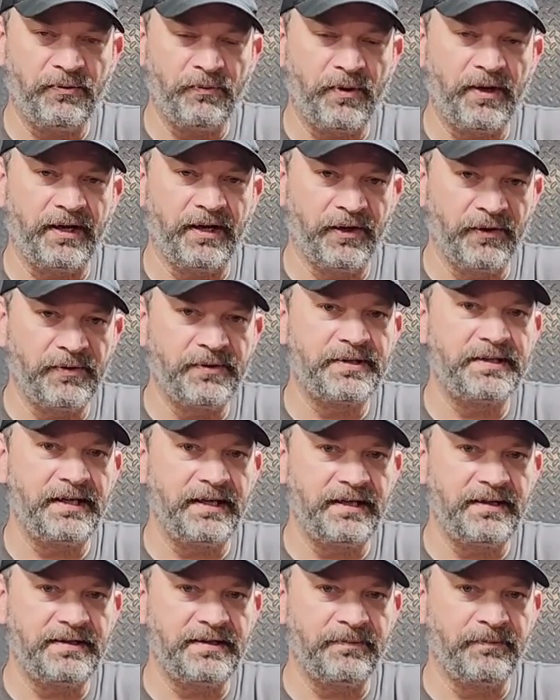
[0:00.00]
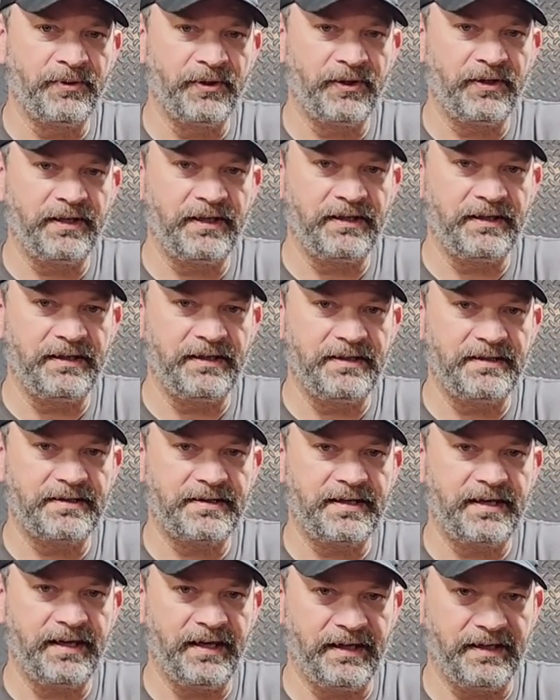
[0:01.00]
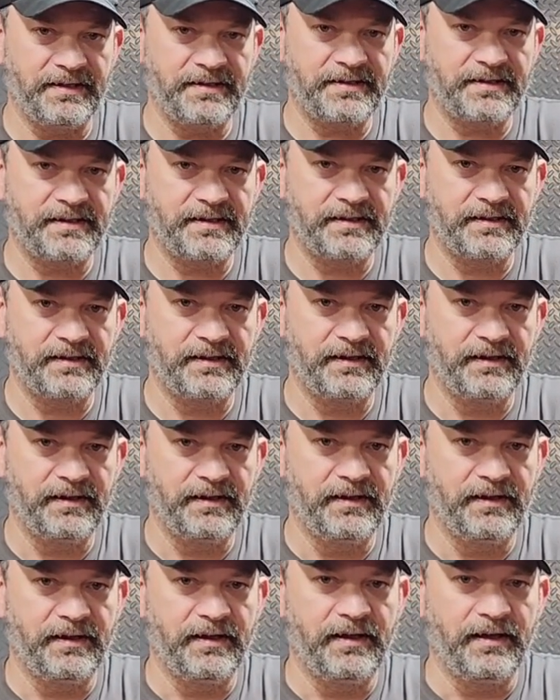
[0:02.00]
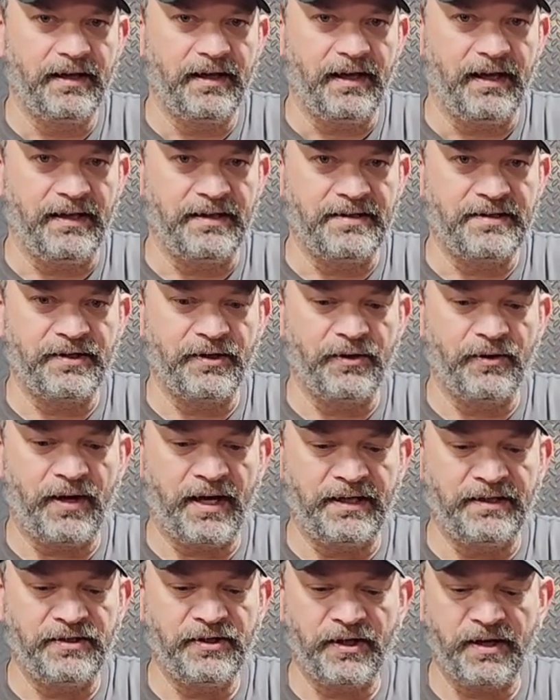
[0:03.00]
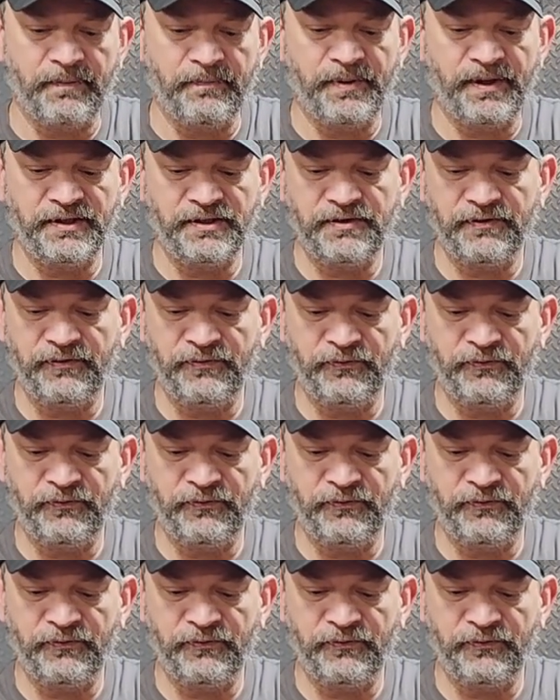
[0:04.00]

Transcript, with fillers: what goes into building these kits. And so I took a bunch of